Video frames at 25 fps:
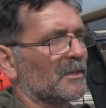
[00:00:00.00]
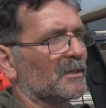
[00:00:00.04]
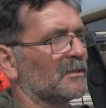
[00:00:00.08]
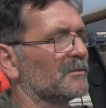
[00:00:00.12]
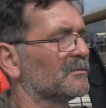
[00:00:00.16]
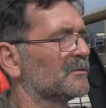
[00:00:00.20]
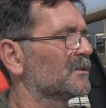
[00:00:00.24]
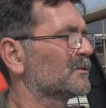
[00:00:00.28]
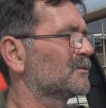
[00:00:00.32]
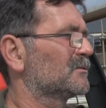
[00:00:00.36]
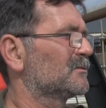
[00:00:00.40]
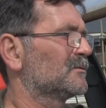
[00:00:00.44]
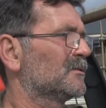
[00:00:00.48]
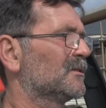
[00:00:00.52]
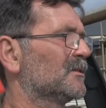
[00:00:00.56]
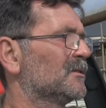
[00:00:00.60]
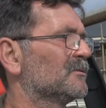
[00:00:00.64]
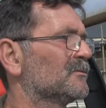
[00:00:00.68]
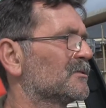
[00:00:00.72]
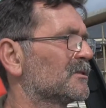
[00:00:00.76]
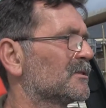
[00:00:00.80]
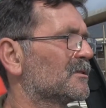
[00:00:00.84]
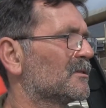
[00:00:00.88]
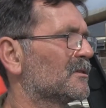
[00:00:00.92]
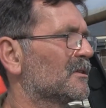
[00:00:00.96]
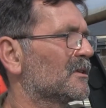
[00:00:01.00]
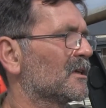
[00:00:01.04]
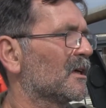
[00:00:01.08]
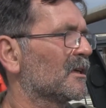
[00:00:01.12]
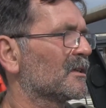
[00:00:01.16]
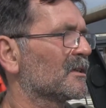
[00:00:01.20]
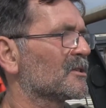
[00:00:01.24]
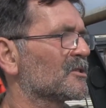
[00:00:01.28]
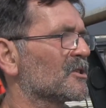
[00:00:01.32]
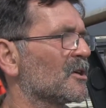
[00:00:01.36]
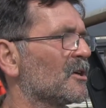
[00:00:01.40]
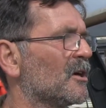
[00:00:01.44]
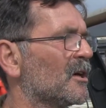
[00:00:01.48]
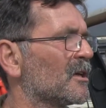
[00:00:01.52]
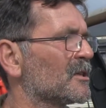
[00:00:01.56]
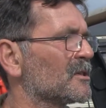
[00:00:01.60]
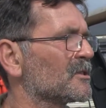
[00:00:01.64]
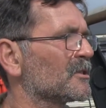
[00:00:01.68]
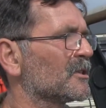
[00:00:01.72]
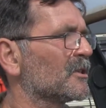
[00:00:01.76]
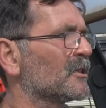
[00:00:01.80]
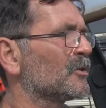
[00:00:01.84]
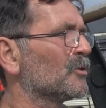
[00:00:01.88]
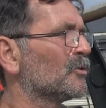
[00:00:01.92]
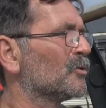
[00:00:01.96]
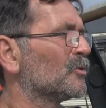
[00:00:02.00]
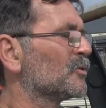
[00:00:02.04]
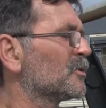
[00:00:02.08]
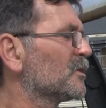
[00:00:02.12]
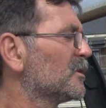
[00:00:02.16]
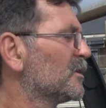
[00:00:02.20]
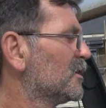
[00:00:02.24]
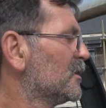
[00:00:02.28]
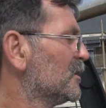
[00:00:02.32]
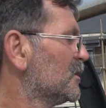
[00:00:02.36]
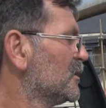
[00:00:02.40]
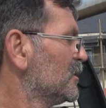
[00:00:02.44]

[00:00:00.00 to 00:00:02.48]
and he was gone as hard as he could.